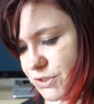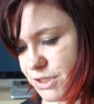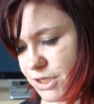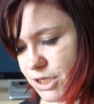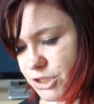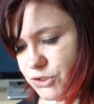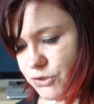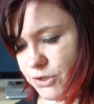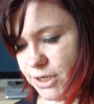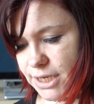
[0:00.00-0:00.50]

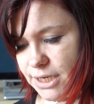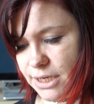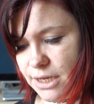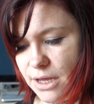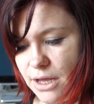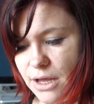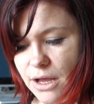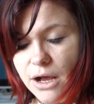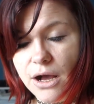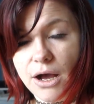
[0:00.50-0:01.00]
surgery,
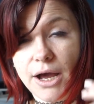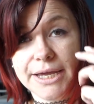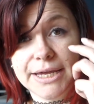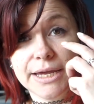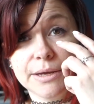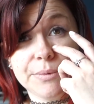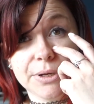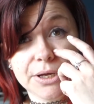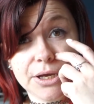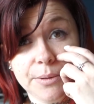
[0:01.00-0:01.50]
I
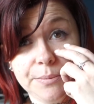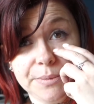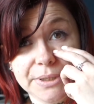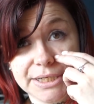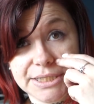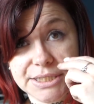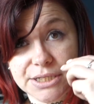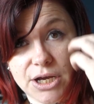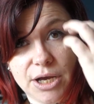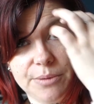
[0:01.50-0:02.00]
get my
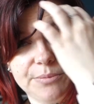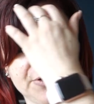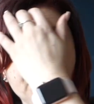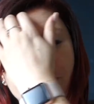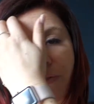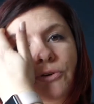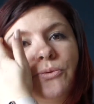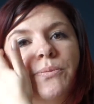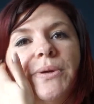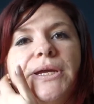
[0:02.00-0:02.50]
company to cut mine for